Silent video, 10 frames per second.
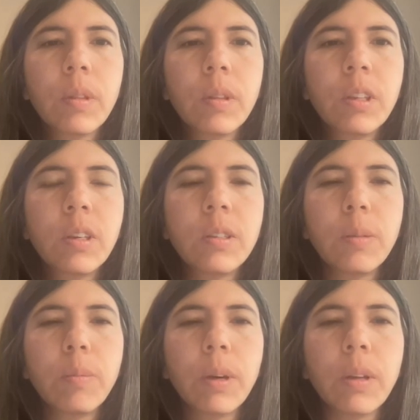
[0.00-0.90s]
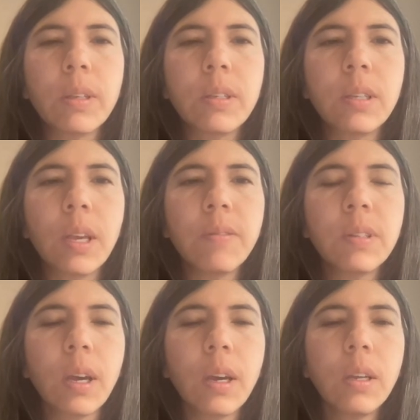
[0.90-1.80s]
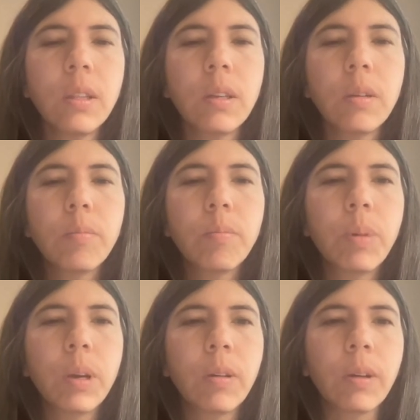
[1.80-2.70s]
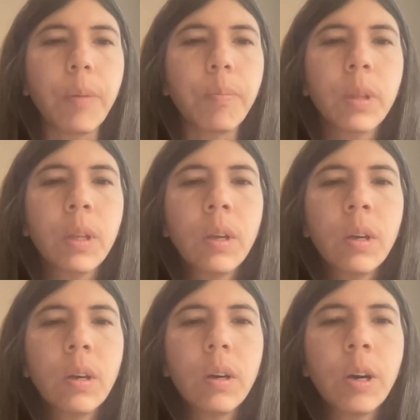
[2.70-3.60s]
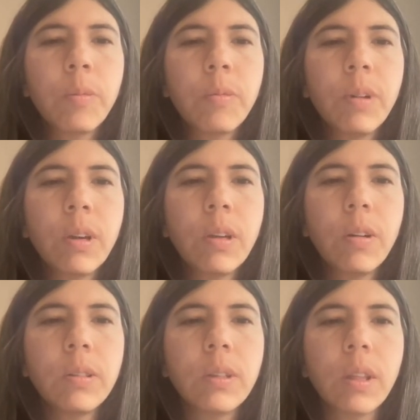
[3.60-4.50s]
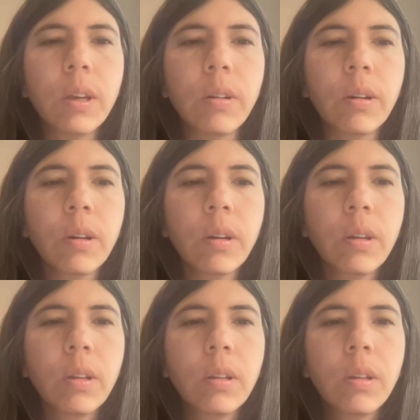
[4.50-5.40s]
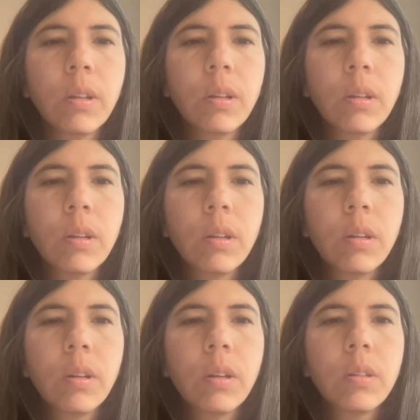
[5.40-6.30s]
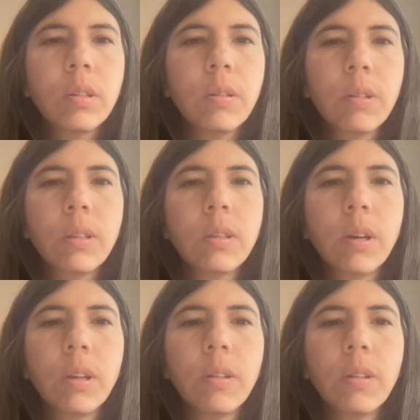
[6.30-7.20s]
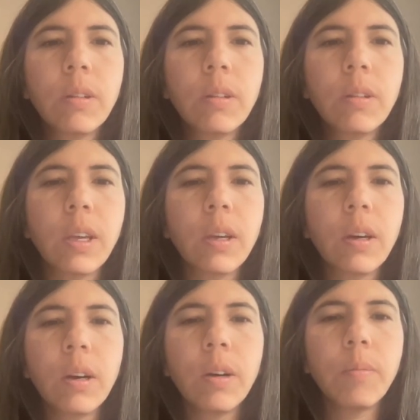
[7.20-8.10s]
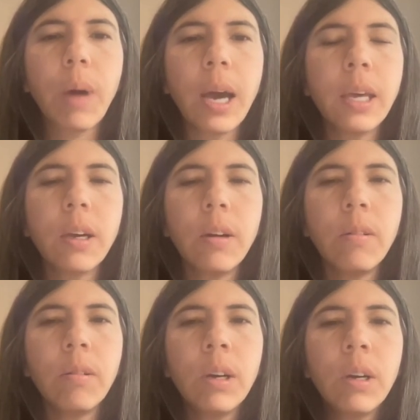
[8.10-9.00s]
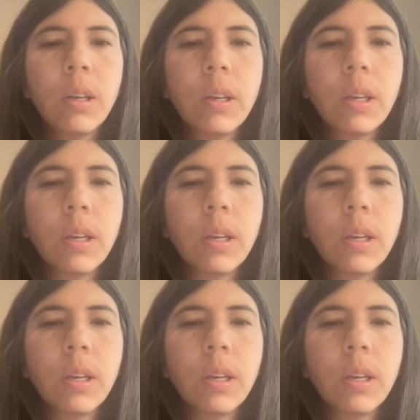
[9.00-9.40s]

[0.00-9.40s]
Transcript: just to be on the safe side. But okay, rook goes there. So that's kind of funny. I go king